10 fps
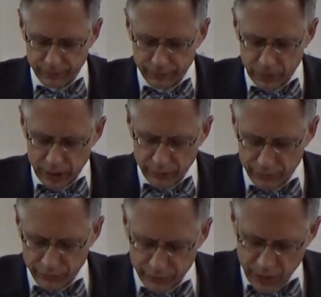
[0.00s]
Think of
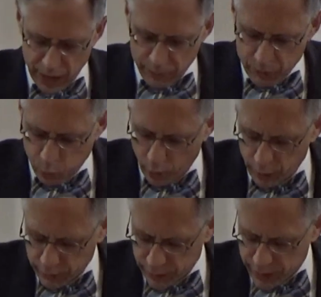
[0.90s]
Jacob's
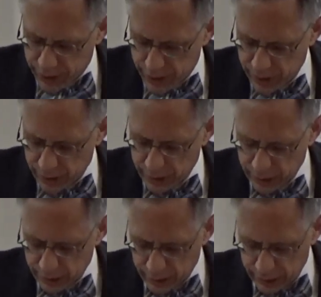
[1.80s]
words
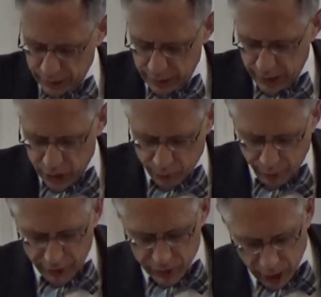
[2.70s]
as the
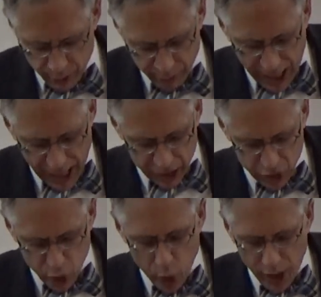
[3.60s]
brothers come back.
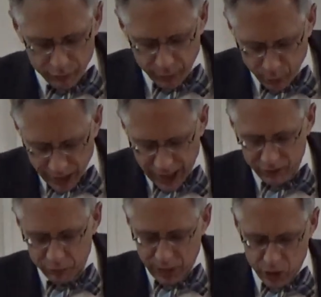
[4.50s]
You have
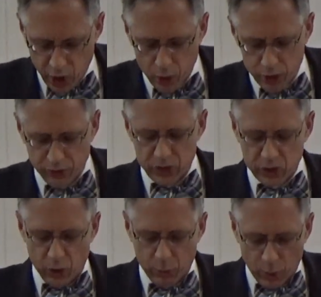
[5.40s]
bereaved me. Joseph is
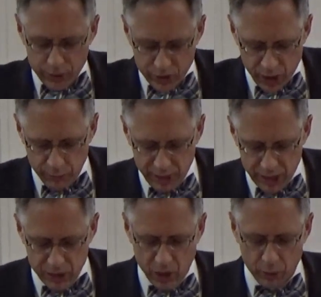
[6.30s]
no more. Simeon
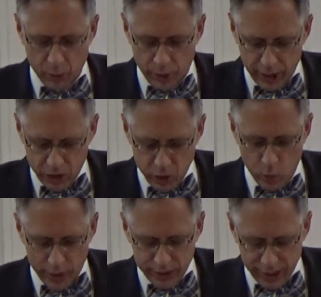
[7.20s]
is no more. And you
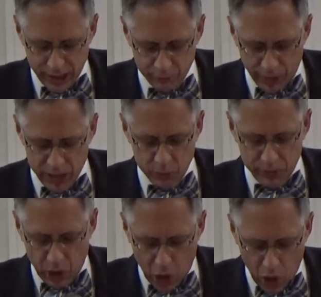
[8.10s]
want to take Benjamin?
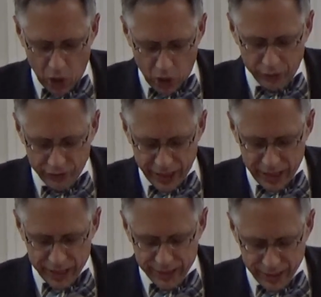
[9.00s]
All
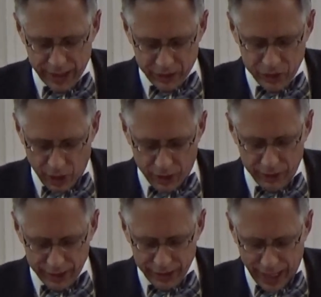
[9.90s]
these things are
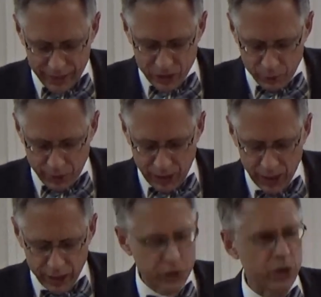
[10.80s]
against me.
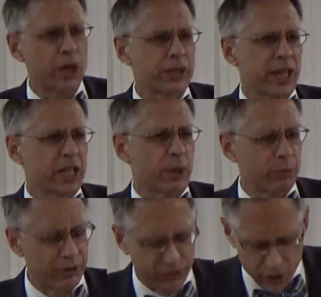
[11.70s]
Jacob
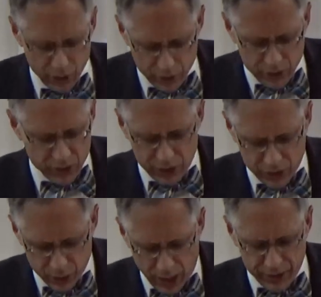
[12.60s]
refuses to
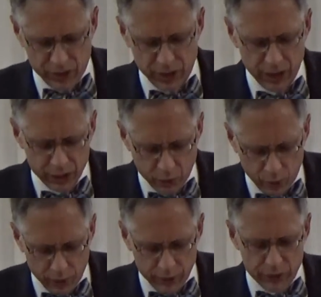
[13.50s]
trust the
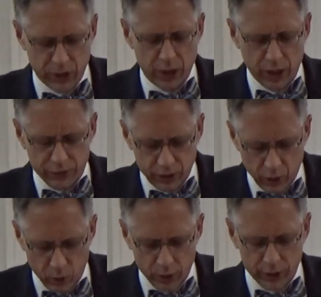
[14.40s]
words of the
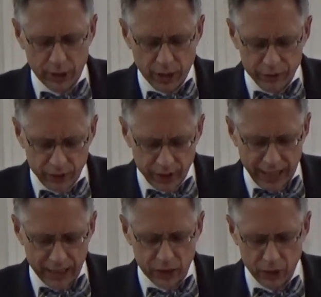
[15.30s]
Lord of the land,